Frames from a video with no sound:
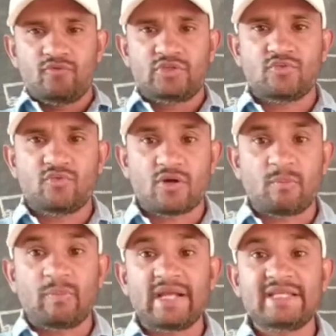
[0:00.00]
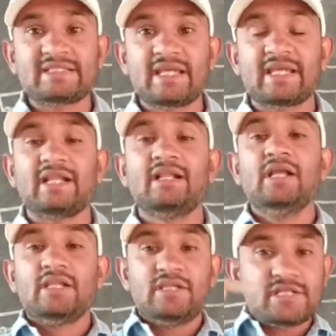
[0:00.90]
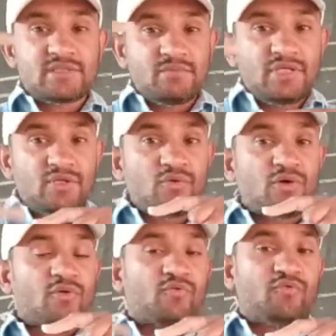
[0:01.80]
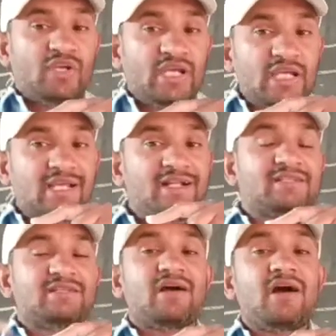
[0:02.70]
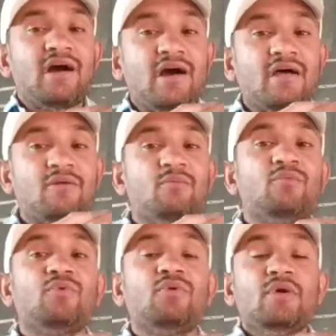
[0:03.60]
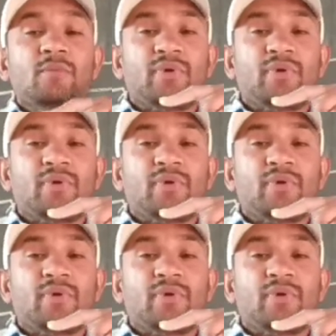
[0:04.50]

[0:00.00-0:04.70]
with your bicycle, that means your wheels are